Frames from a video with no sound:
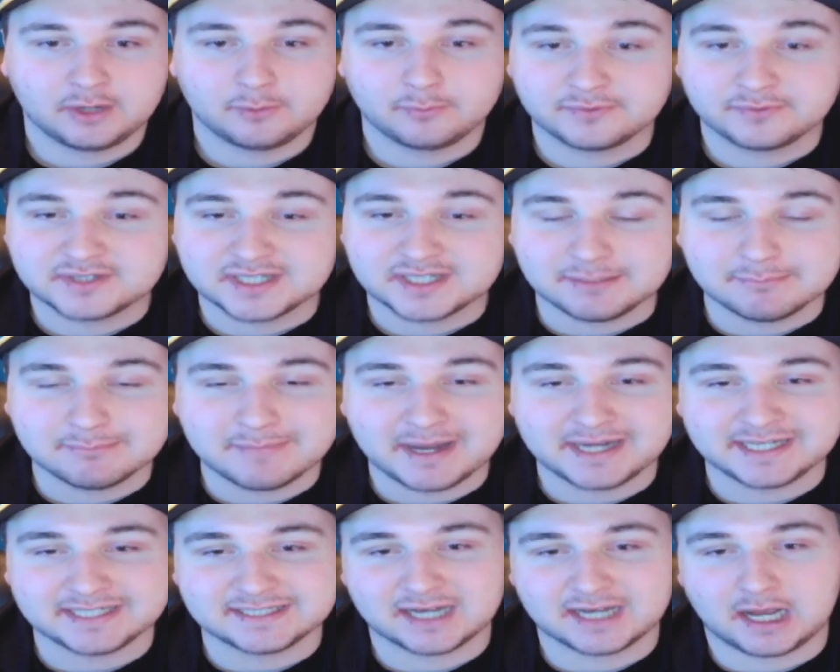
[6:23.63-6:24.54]
We've seen
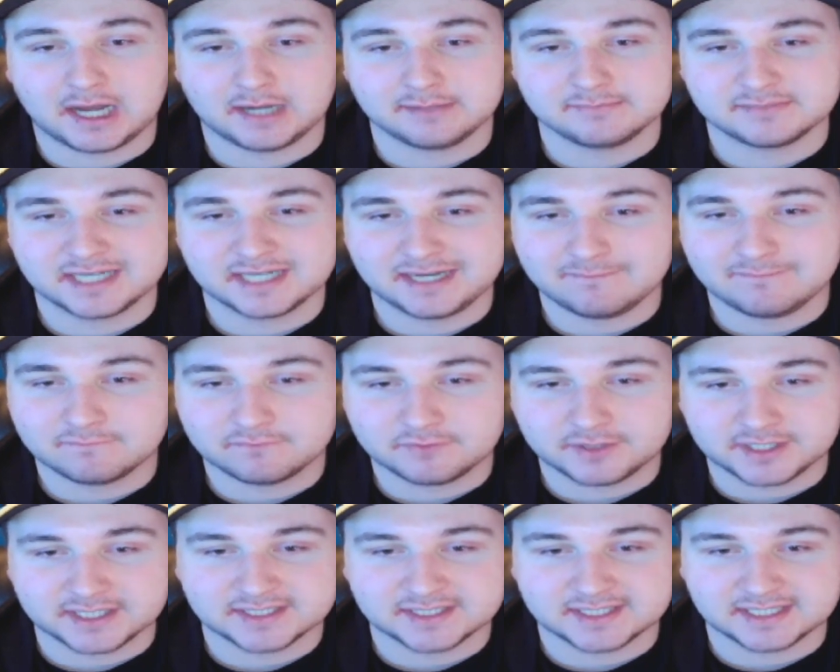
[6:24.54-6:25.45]
many times in
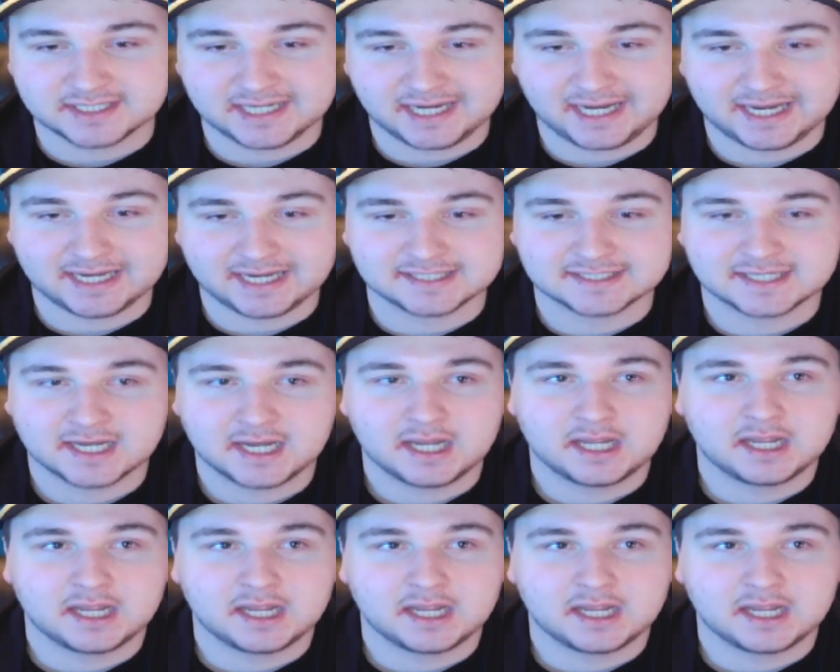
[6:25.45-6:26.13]
recent years,